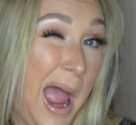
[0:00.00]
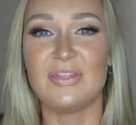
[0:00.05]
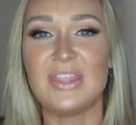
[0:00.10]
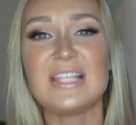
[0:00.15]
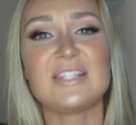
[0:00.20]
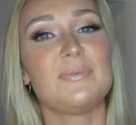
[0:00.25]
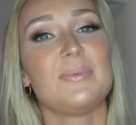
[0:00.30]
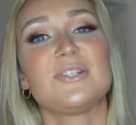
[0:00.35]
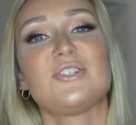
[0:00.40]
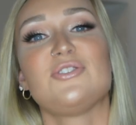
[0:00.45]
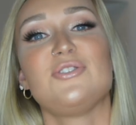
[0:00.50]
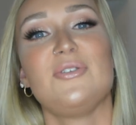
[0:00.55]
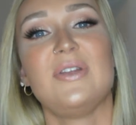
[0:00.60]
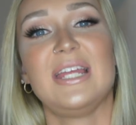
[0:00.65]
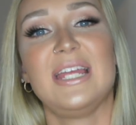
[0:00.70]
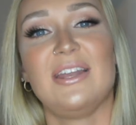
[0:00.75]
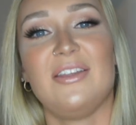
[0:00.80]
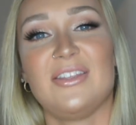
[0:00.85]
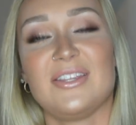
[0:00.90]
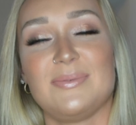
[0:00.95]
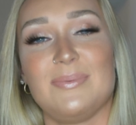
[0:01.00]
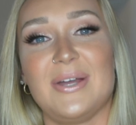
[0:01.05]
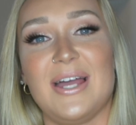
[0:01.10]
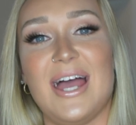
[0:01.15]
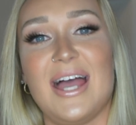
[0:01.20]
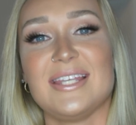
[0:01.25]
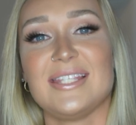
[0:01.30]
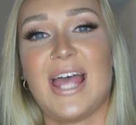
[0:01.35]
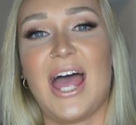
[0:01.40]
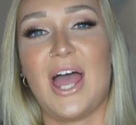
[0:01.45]
Thanks so much for tuning into this one,
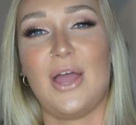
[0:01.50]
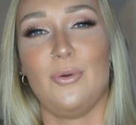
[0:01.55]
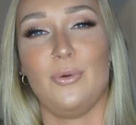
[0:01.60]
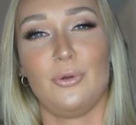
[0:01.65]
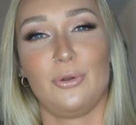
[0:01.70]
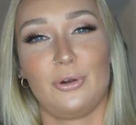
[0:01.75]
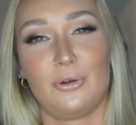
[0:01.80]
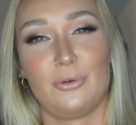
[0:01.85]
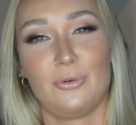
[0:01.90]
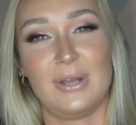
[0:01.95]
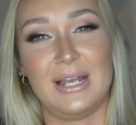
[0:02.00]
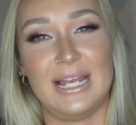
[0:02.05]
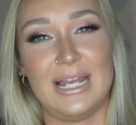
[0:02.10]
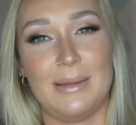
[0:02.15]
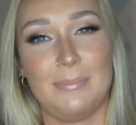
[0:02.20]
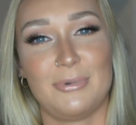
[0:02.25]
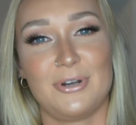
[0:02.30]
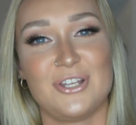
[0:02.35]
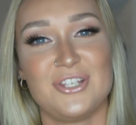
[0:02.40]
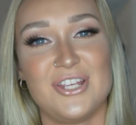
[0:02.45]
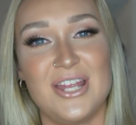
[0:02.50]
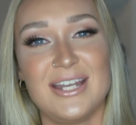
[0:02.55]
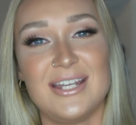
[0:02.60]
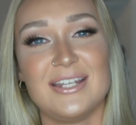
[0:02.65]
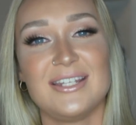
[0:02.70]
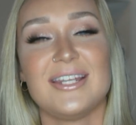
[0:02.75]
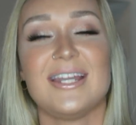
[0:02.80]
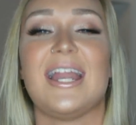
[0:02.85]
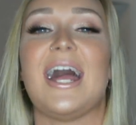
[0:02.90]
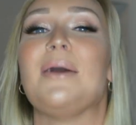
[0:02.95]
guys. I really appreciate
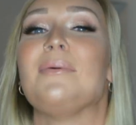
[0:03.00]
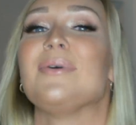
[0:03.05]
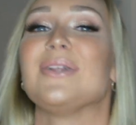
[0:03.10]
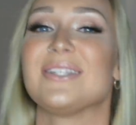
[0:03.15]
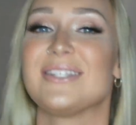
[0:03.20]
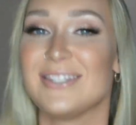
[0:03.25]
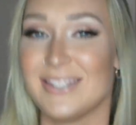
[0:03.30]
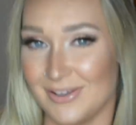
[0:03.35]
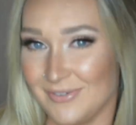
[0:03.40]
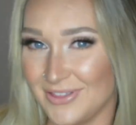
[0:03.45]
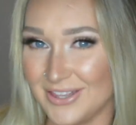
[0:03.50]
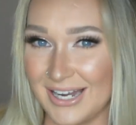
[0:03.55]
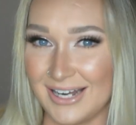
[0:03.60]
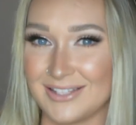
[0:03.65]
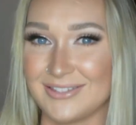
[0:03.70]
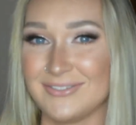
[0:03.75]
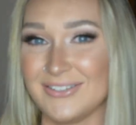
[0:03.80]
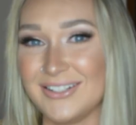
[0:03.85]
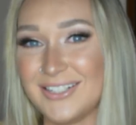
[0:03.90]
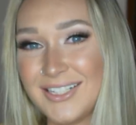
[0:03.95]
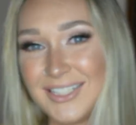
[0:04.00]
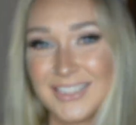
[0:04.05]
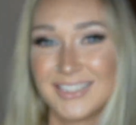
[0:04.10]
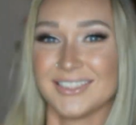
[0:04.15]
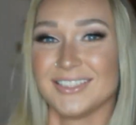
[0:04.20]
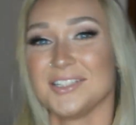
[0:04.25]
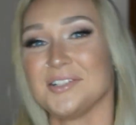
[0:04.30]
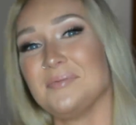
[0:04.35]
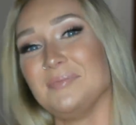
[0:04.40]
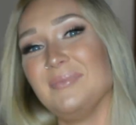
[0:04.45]
it, and I will see you in the next one.
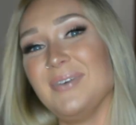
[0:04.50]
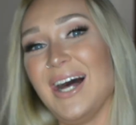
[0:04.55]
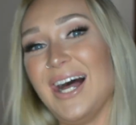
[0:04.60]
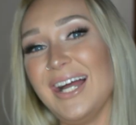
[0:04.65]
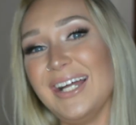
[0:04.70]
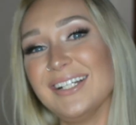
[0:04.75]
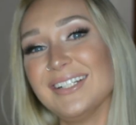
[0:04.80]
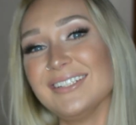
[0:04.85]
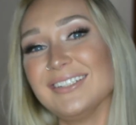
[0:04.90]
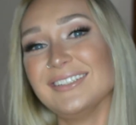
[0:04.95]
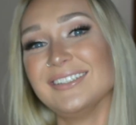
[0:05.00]
Bye.